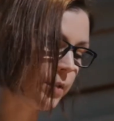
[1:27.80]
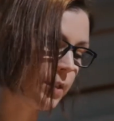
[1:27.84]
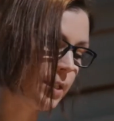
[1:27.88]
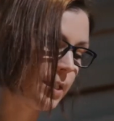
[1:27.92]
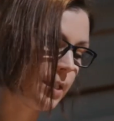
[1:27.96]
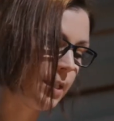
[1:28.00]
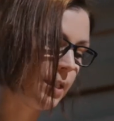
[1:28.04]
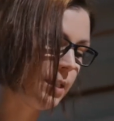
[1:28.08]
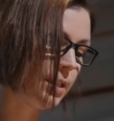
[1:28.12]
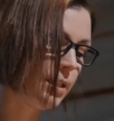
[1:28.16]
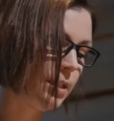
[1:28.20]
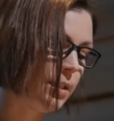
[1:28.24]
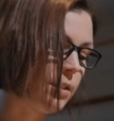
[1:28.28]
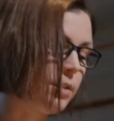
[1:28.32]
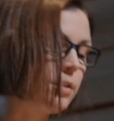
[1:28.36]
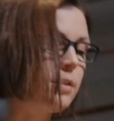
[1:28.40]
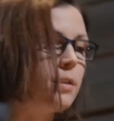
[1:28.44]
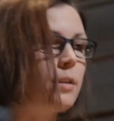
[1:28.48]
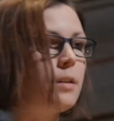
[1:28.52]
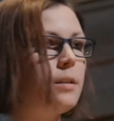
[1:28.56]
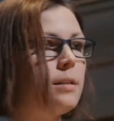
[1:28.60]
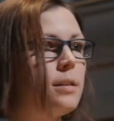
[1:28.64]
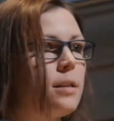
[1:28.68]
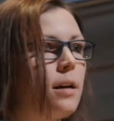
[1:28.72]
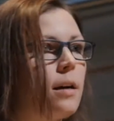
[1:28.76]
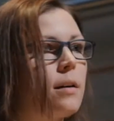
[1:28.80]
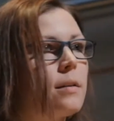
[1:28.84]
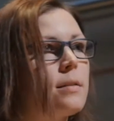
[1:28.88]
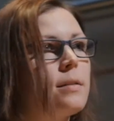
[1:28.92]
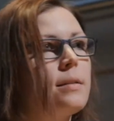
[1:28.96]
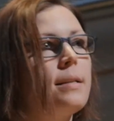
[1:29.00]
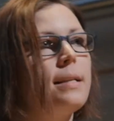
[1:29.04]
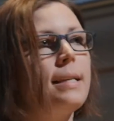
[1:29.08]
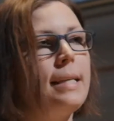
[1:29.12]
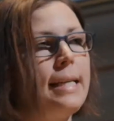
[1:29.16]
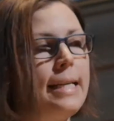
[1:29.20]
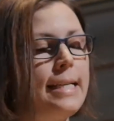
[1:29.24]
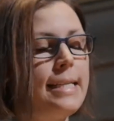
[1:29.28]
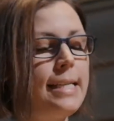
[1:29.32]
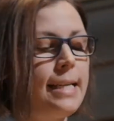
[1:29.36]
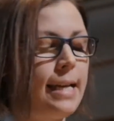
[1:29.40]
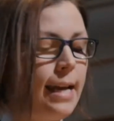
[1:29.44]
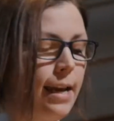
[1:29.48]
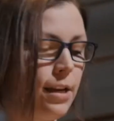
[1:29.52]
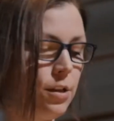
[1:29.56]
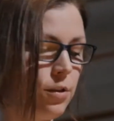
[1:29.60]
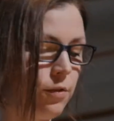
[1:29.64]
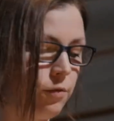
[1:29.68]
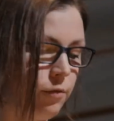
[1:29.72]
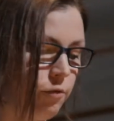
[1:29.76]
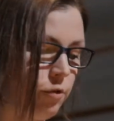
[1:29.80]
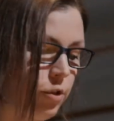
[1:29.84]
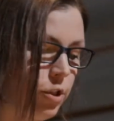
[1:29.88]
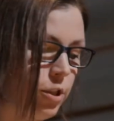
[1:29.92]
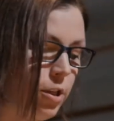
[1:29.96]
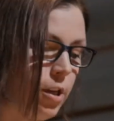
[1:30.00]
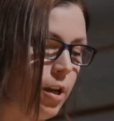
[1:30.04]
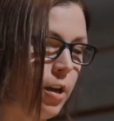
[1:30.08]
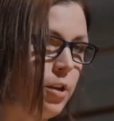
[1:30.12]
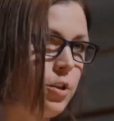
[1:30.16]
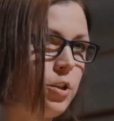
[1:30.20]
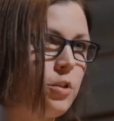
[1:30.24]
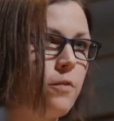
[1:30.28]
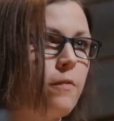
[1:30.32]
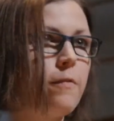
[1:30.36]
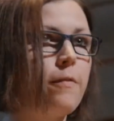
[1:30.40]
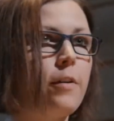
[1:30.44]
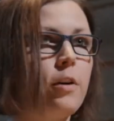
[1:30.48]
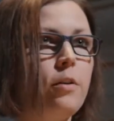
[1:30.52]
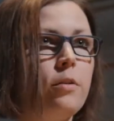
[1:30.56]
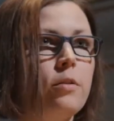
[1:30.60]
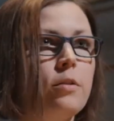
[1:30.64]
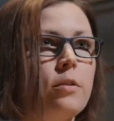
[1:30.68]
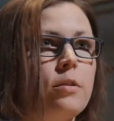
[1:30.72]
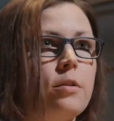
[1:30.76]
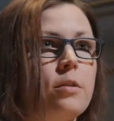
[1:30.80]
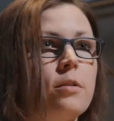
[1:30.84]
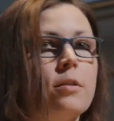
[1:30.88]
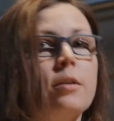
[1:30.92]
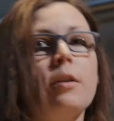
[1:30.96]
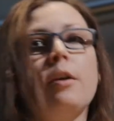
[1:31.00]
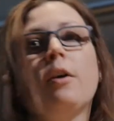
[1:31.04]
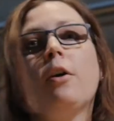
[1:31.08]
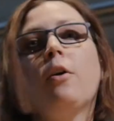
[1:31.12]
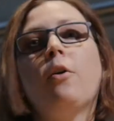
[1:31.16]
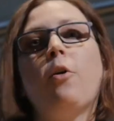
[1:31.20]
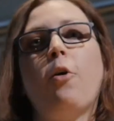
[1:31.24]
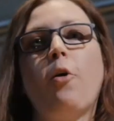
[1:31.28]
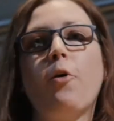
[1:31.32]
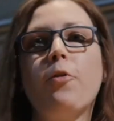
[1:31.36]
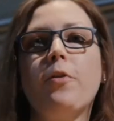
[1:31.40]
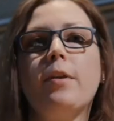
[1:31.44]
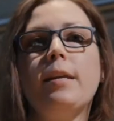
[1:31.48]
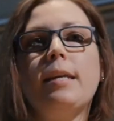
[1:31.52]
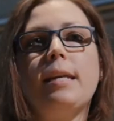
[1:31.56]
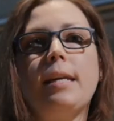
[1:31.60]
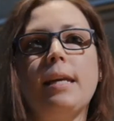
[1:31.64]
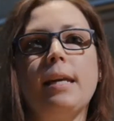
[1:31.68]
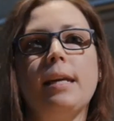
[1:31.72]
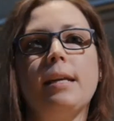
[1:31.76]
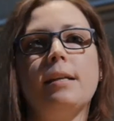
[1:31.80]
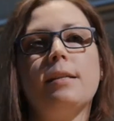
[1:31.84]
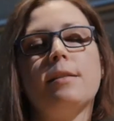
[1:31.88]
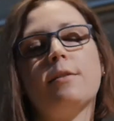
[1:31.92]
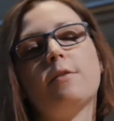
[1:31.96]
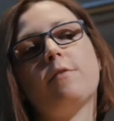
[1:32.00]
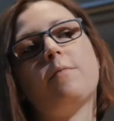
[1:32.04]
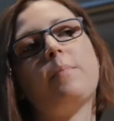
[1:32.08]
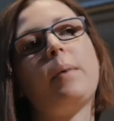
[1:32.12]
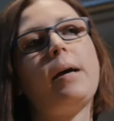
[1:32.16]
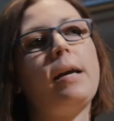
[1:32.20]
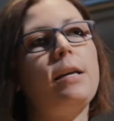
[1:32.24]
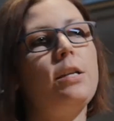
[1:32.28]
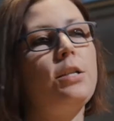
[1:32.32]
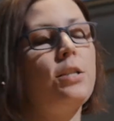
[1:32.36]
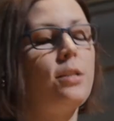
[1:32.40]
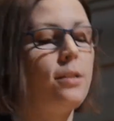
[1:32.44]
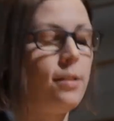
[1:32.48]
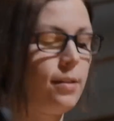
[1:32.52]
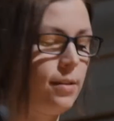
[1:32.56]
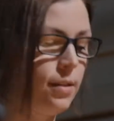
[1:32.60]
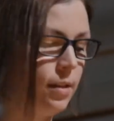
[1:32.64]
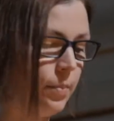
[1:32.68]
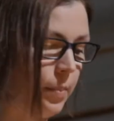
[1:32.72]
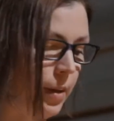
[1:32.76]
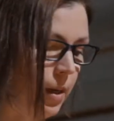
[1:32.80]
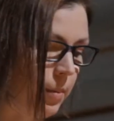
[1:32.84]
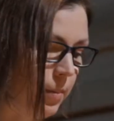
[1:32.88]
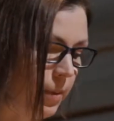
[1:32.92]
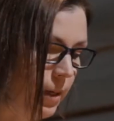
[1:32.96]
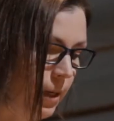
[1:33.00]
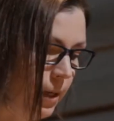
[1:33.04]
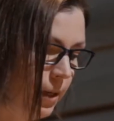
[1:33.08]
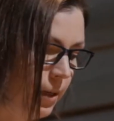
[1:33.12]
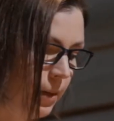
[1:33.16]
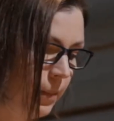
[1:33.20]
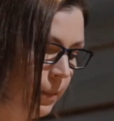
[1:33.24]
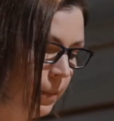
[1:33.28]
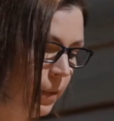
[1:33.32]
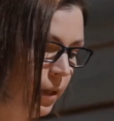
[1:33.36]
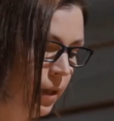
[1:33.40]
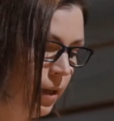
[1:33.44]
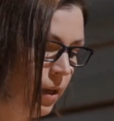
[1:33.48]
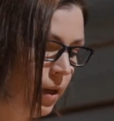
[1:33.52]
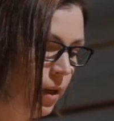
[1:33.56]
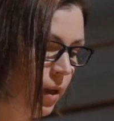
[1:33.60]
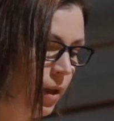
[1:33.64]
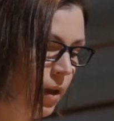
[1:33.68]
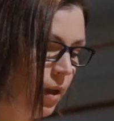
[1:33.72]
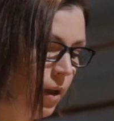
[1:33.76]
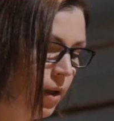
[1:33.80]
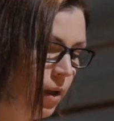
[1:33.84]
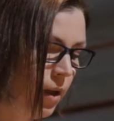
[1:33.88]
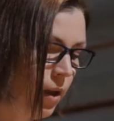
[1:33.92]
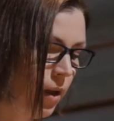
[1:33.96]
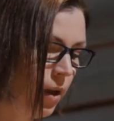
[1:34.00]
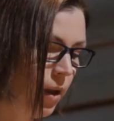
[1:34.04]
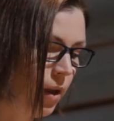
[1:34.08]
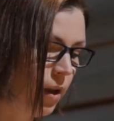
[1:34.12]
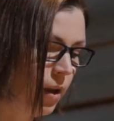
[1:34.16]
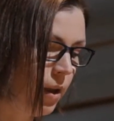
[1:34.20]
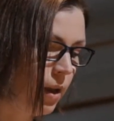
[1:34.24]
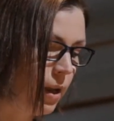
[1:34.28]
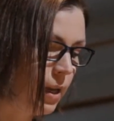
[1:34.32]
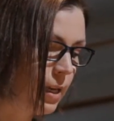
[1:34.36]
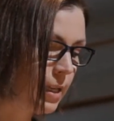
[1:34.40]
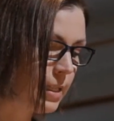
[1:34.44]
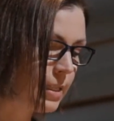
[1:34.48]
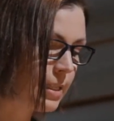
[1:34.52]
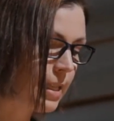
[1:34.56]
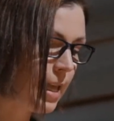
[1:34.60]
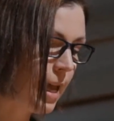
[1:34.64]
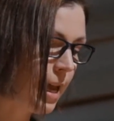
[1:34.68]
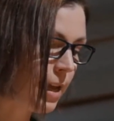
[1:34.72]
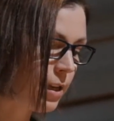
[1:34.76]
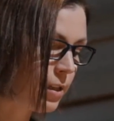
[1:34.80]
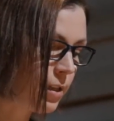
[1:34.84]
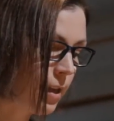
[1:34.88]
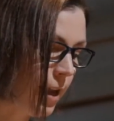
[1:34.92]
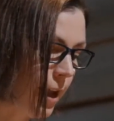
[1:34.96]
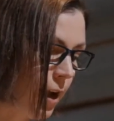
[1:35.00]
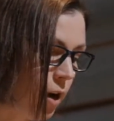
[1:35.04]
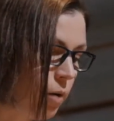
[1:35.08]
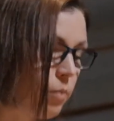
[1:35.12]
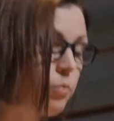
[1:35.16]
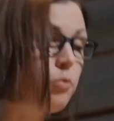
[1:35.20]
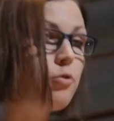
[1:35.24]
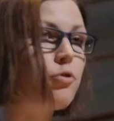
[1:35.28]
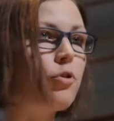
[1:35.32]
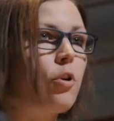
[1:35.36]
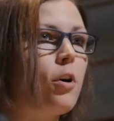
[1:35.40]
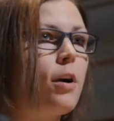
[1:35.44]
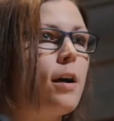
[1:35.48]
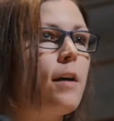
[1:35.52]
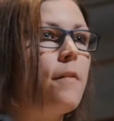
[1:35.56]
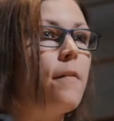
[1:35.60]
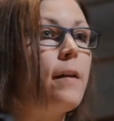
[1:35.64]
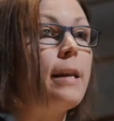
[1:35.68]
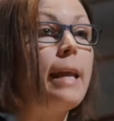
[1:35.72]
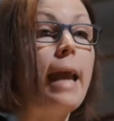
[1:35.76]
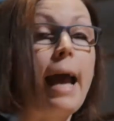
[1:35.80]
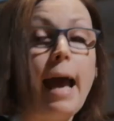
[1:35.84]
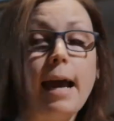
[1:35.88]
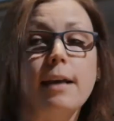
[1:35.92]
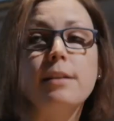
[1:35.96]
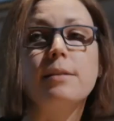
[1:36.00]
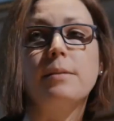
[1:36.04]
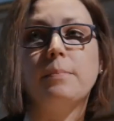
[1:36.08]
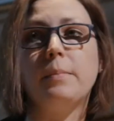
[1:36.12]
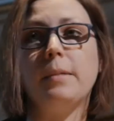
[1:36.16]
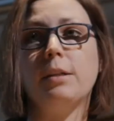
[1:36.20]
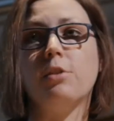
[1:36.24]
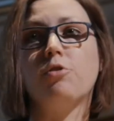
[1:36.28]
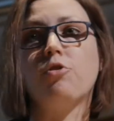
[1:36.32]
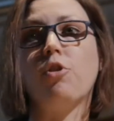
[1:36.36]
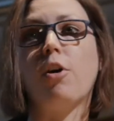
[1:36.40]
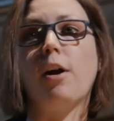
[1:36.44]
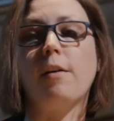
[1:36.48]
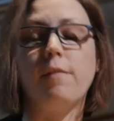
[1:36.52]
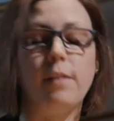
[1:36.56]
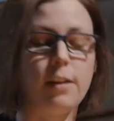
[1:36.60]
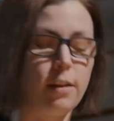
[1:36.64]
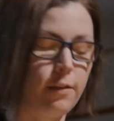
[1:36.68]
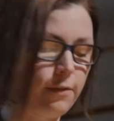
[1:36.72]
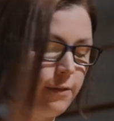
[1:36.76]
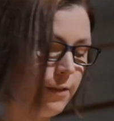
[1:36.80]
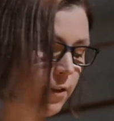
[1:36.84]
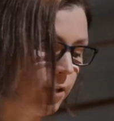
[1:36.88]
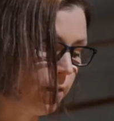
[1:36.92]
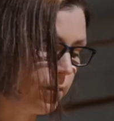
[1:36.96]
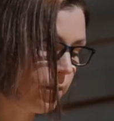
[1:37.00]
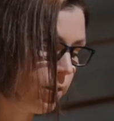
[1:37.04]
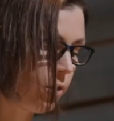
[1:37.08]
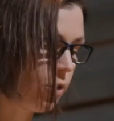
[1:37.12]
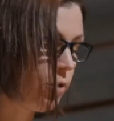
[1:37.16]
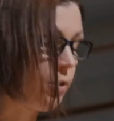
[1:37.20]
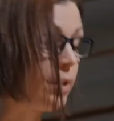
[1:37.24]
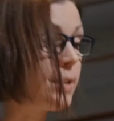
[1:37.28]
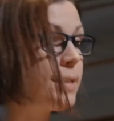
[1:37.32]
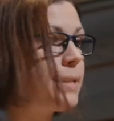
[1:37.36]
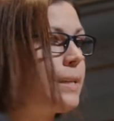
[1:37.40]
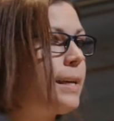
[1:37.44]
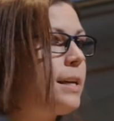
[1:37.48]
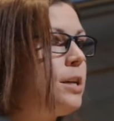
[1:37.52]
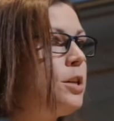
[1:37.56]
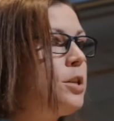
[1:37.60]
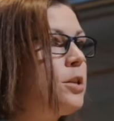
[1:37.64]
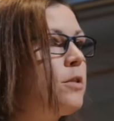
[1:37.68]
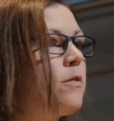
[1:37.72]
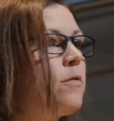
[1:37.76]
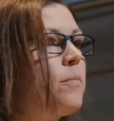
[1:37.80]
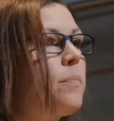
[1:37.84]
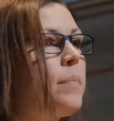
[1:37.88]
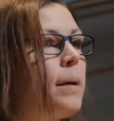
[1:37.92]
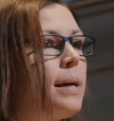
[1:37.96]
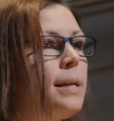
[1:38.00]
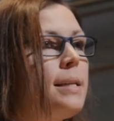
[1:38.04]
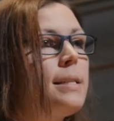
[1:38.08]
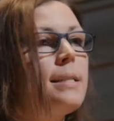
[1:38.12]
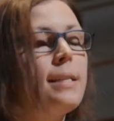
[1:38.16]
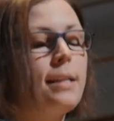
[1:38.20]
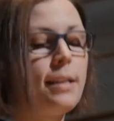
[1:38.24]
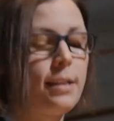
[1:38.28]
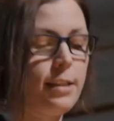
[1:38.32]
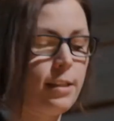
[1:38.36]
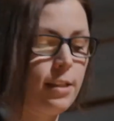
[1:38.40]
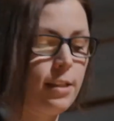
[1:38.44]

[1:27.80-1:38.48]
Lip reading: facilities to conduct leading-edge research focused on the needs of patients and the public. It is there to help drive, and it has been driving, the faster translation of basic